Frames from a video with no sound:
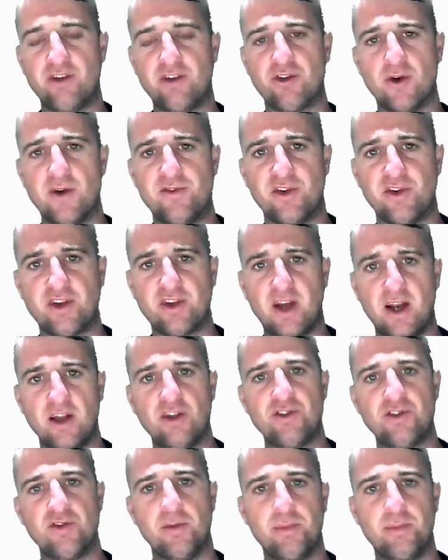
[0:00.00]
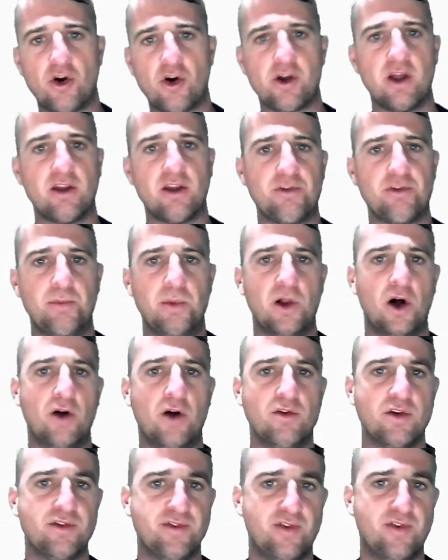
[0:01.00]
so Etherscan is the block
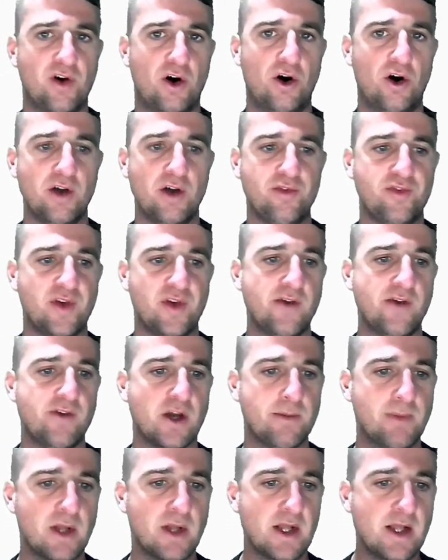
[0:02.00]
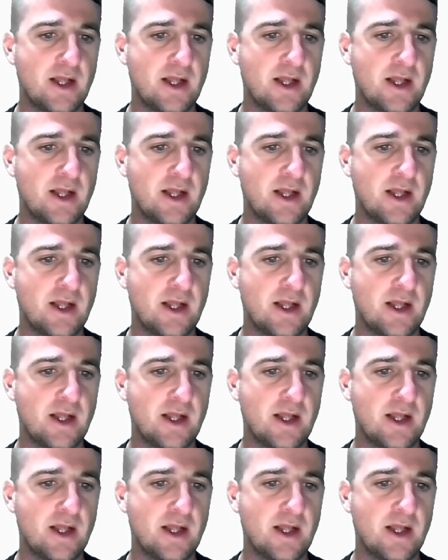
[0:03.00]
explorer for Ethereum,